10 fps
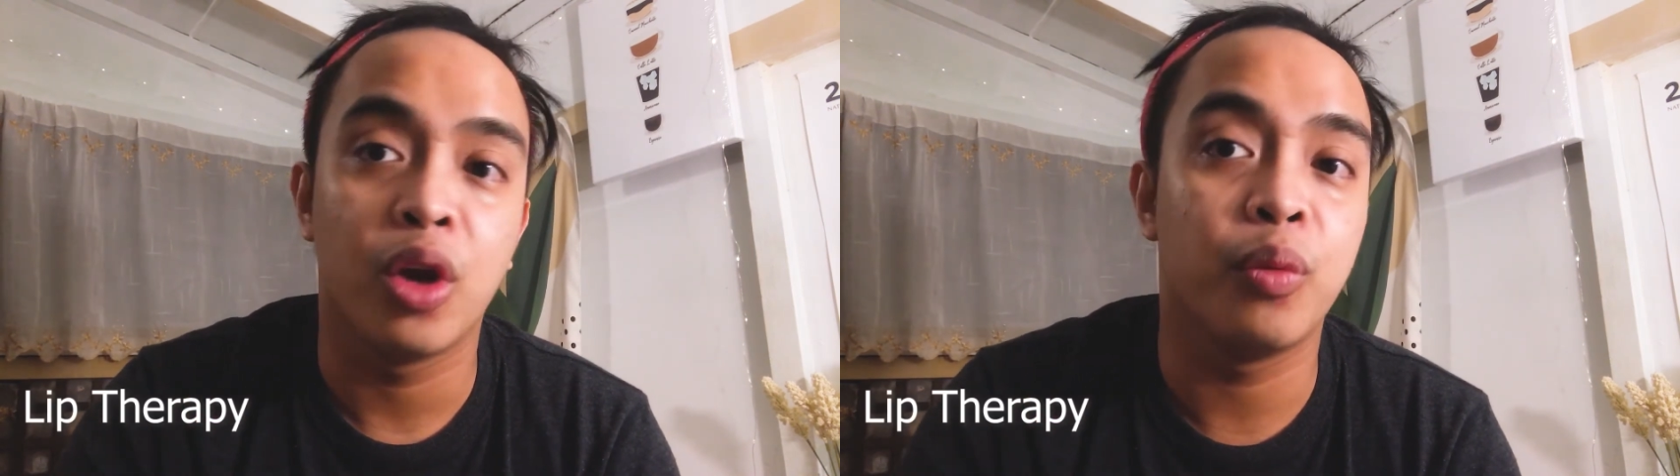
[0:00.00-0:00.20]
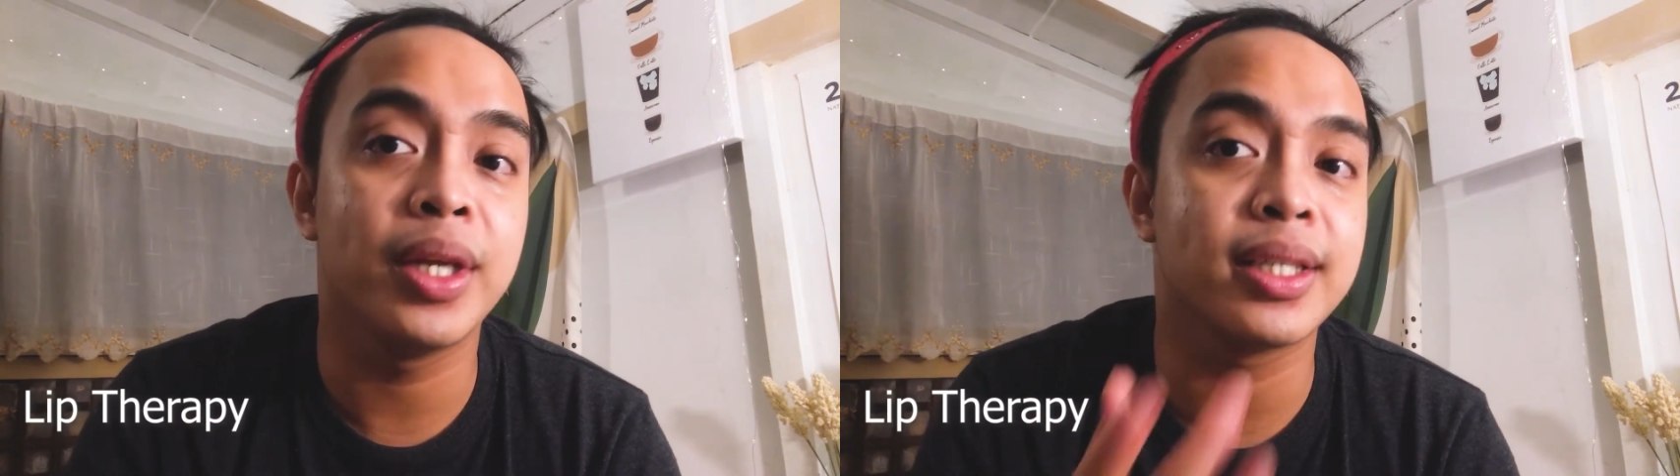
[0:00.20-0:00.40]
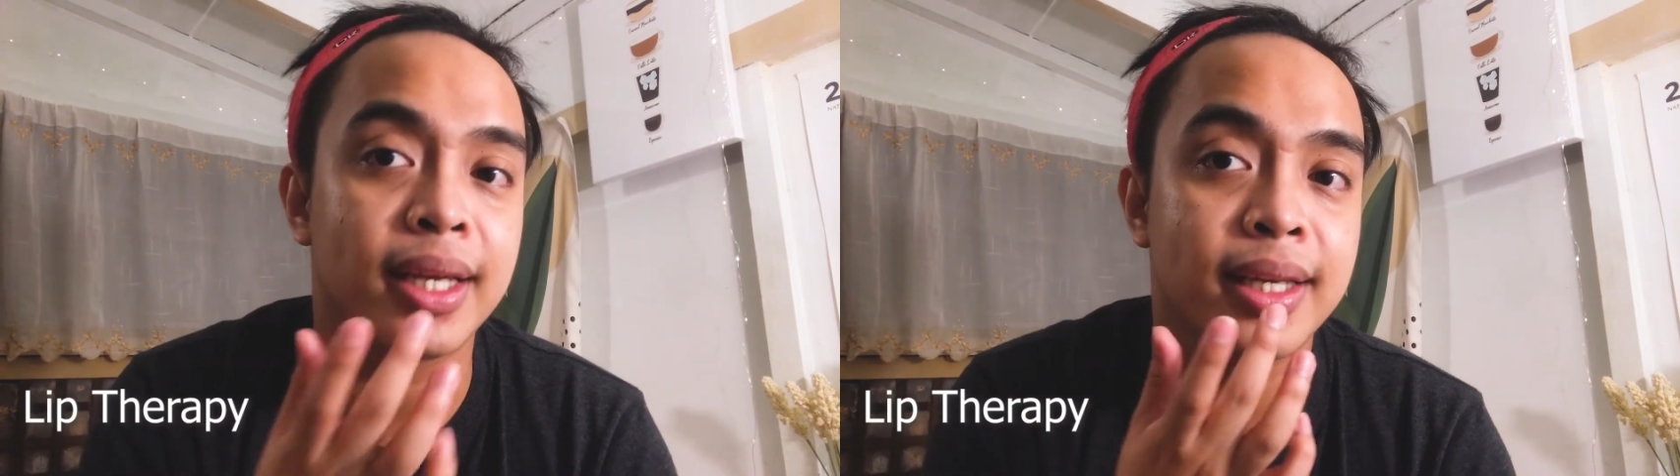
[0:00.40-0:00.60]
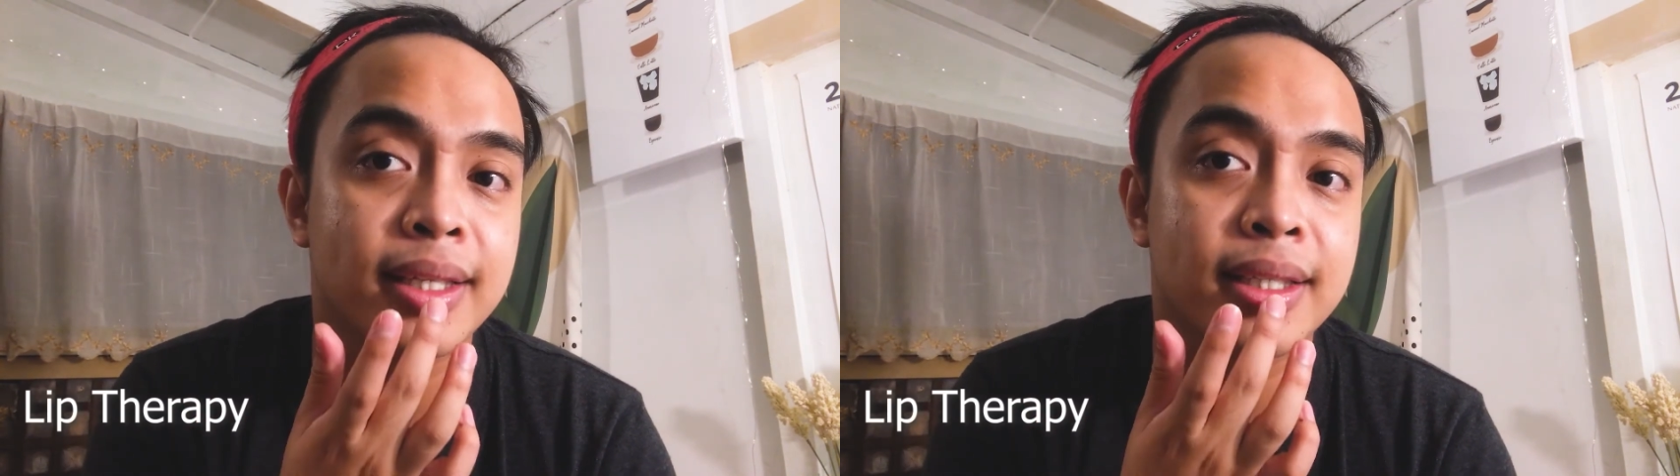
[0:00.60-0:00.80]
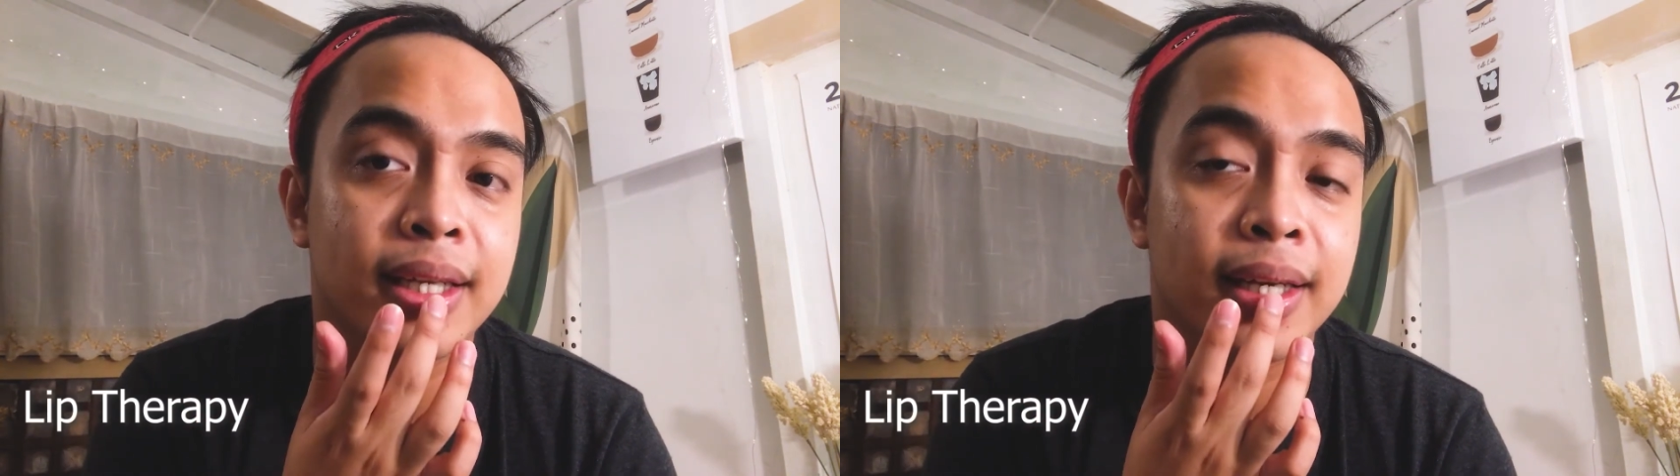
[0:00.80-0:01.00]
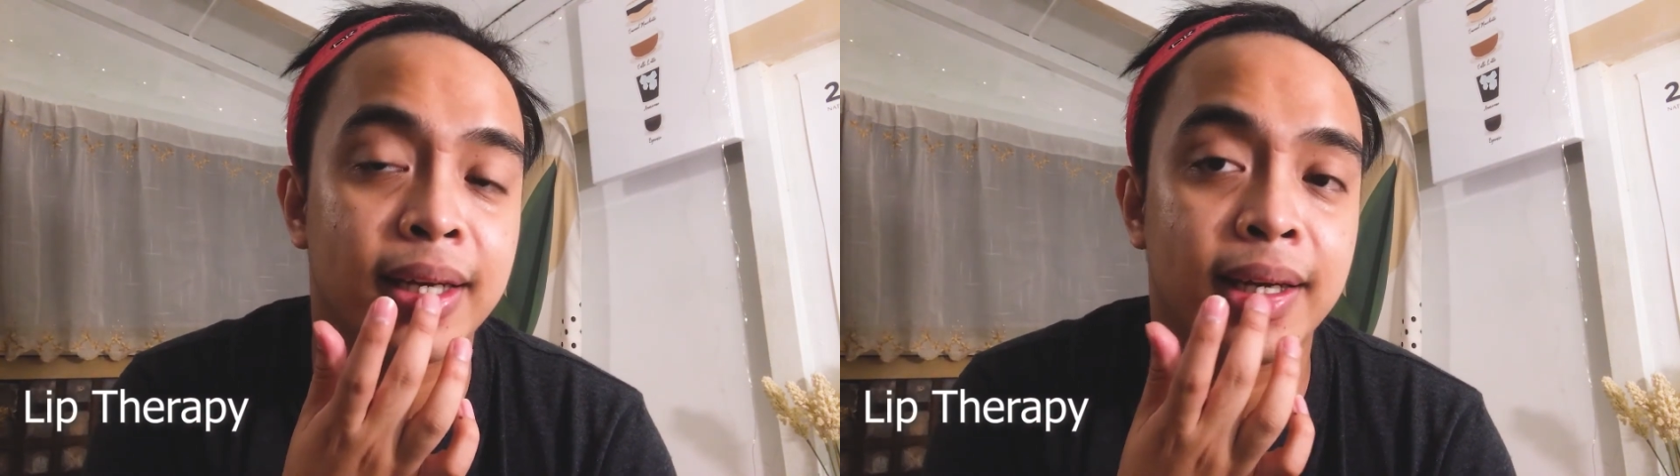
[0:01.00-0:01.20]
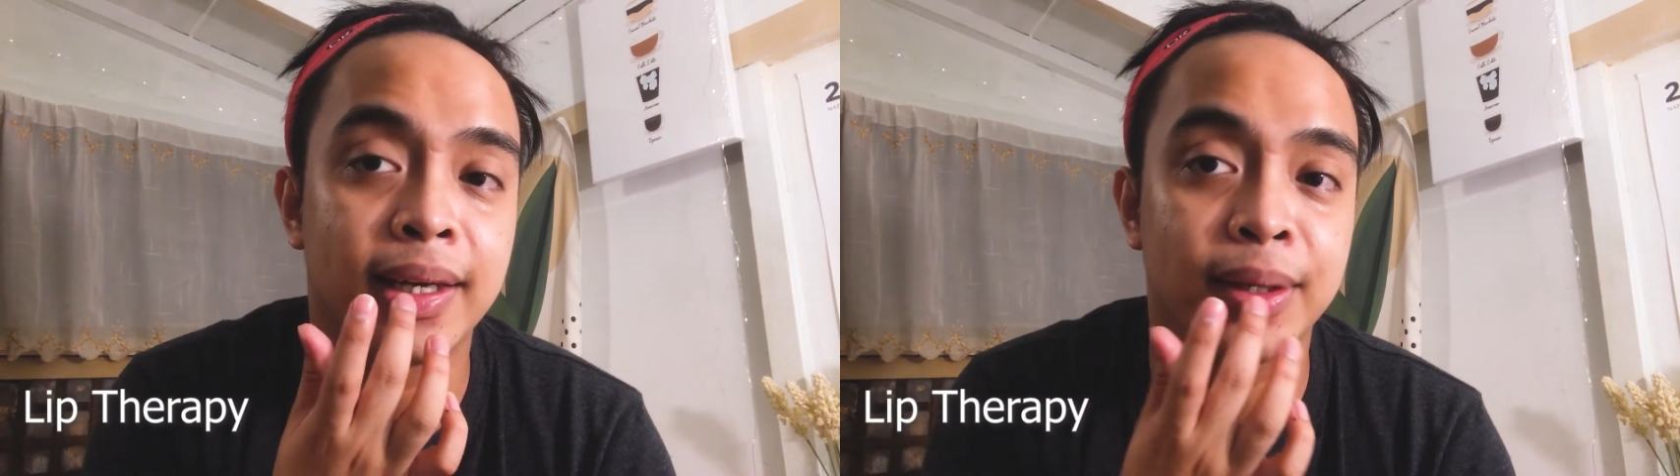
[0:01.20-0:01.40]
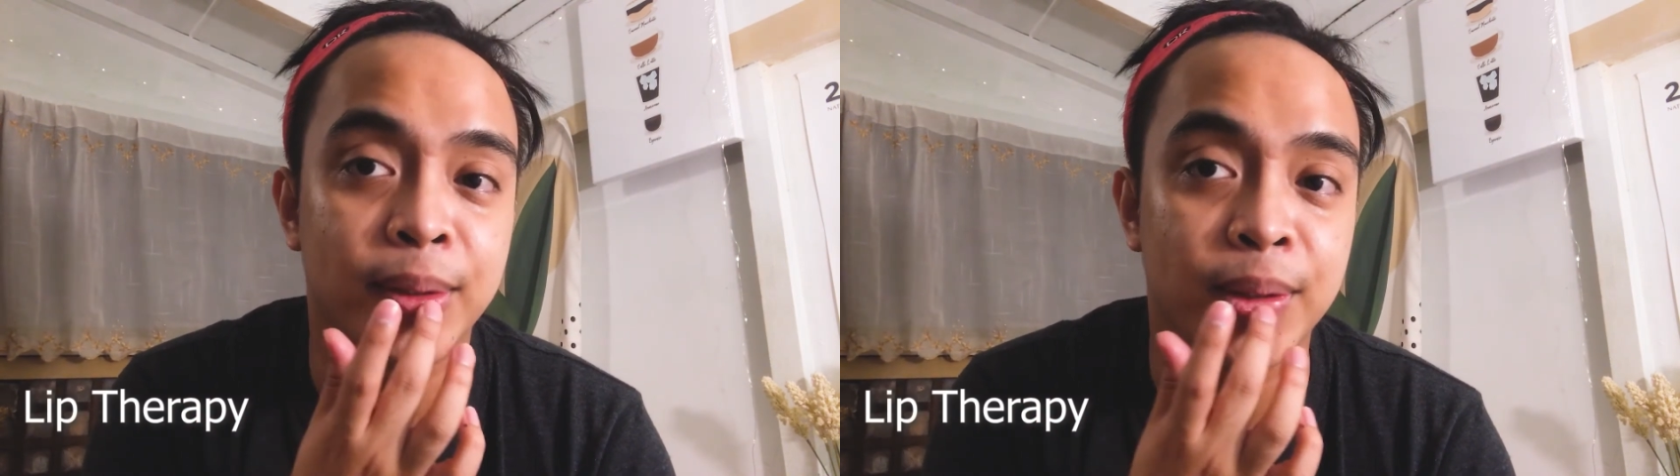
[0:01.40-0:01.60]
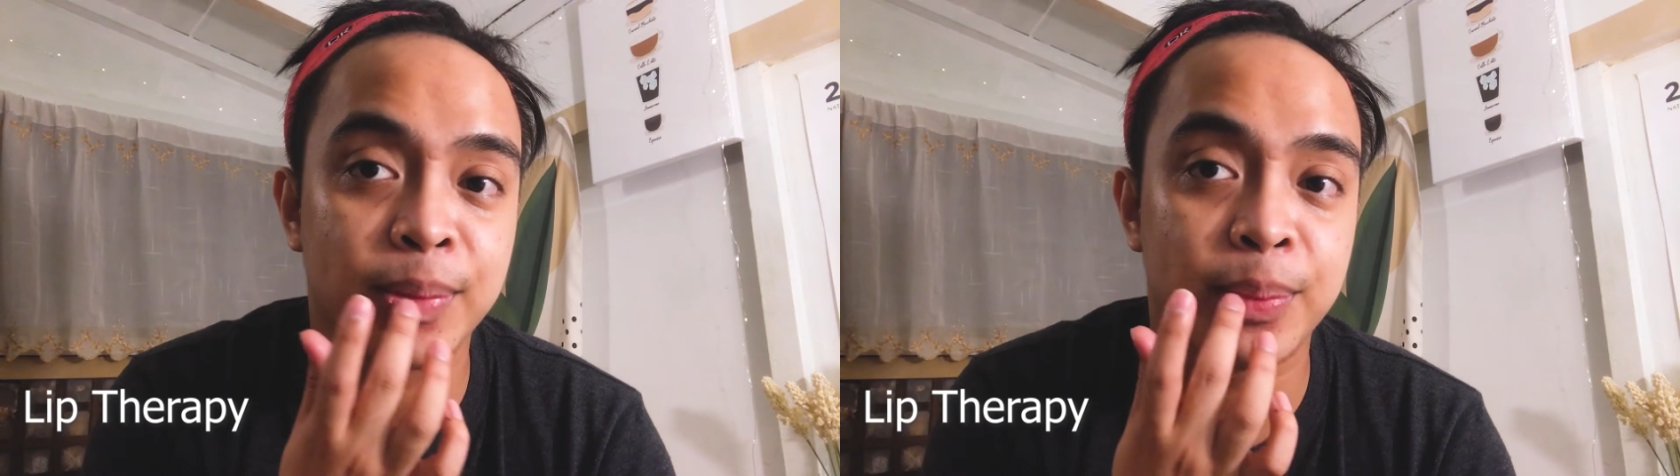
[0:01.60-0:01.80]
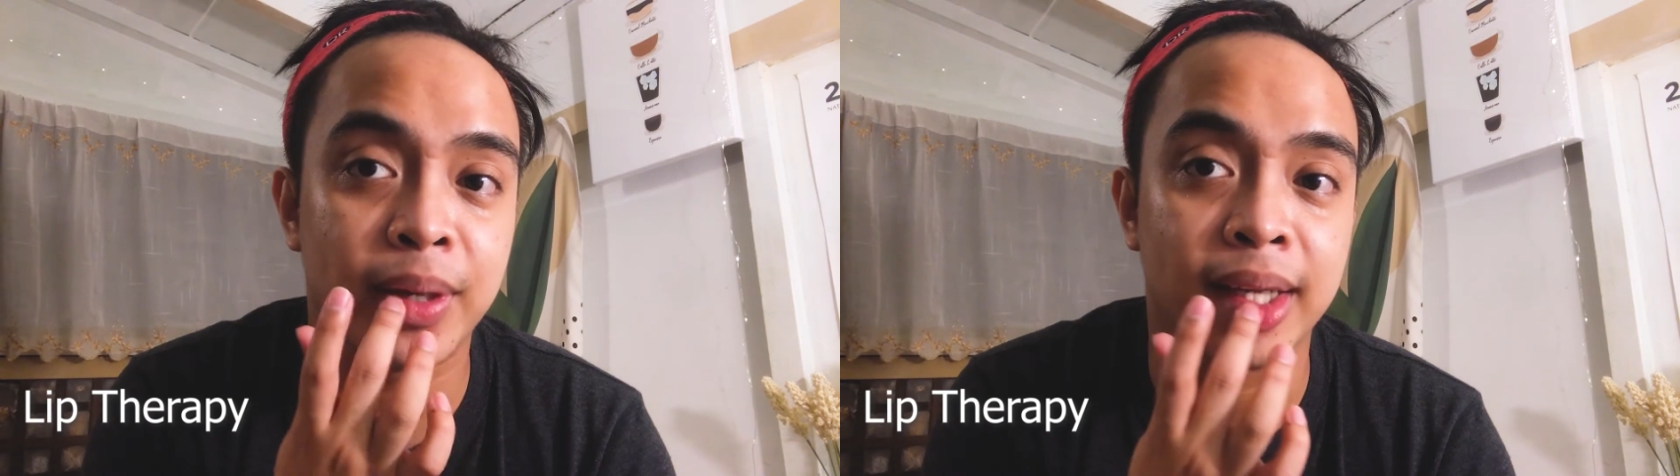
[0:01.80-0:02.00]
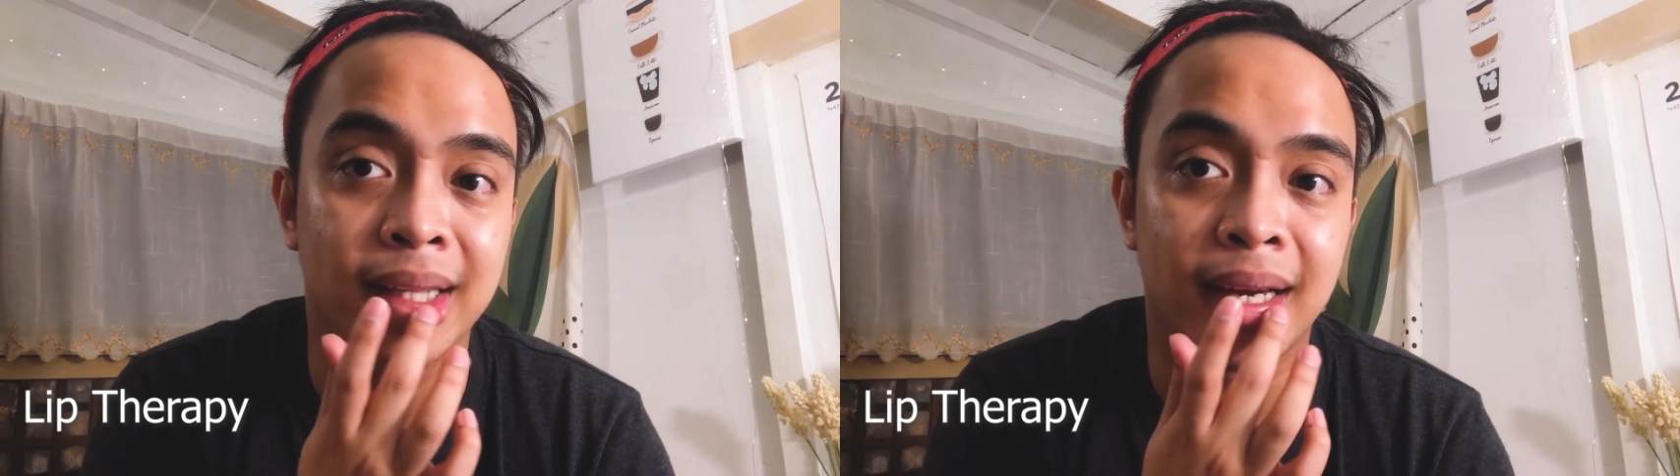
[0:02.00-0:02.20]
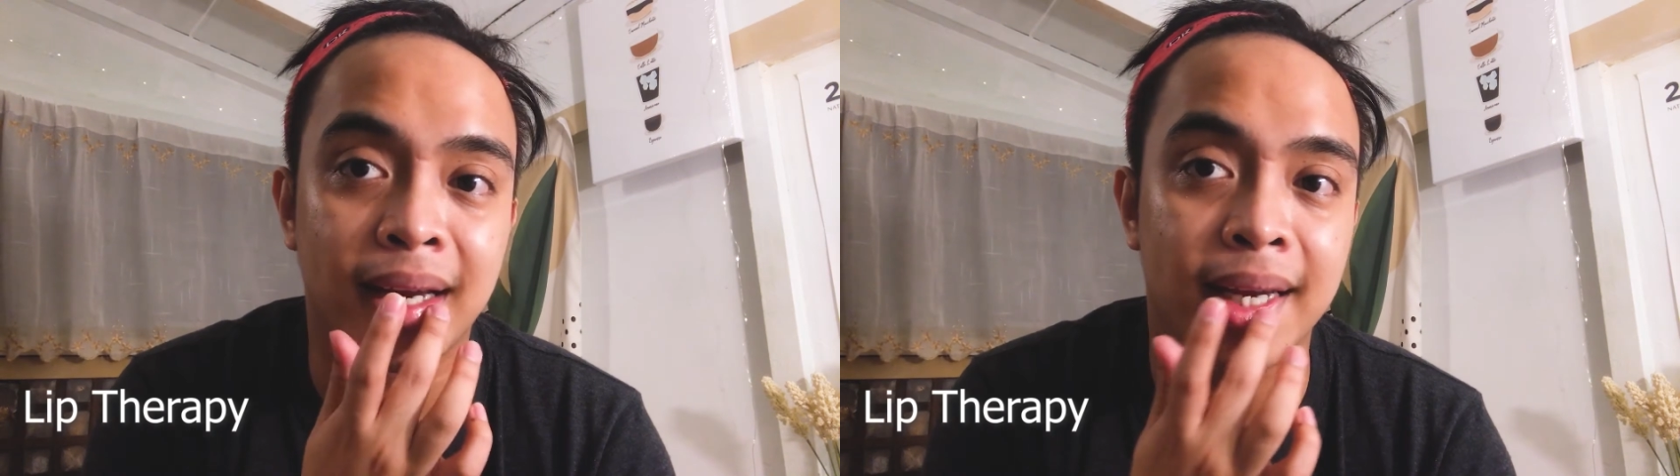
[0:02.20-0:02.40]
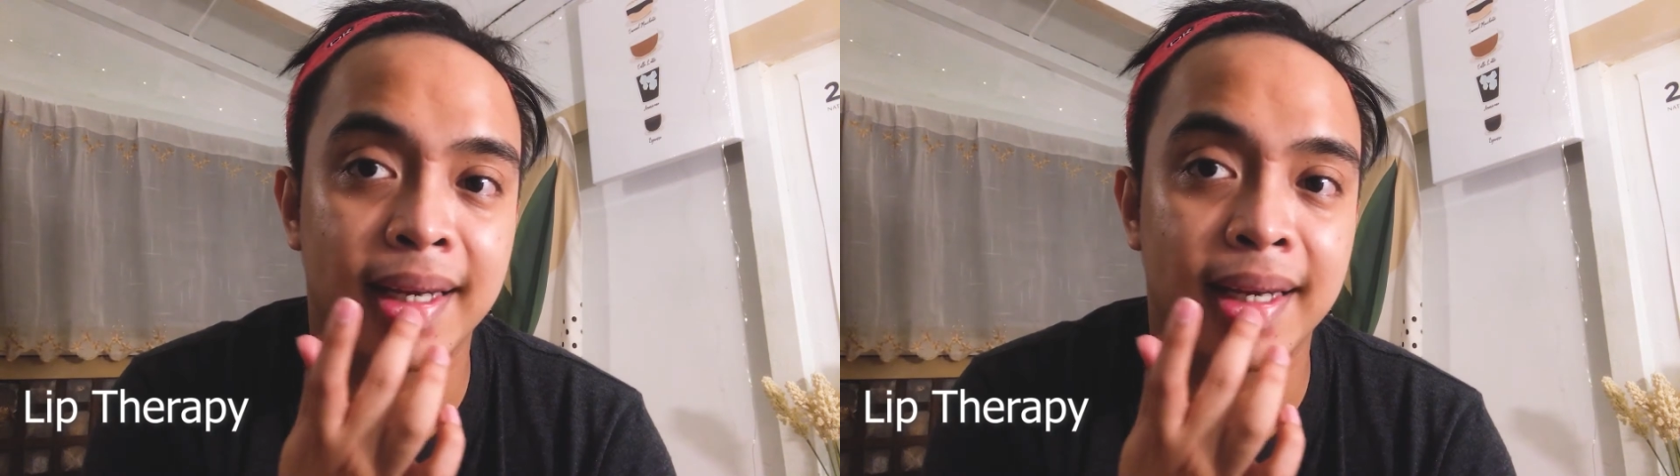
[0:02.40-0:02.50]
Which is a good product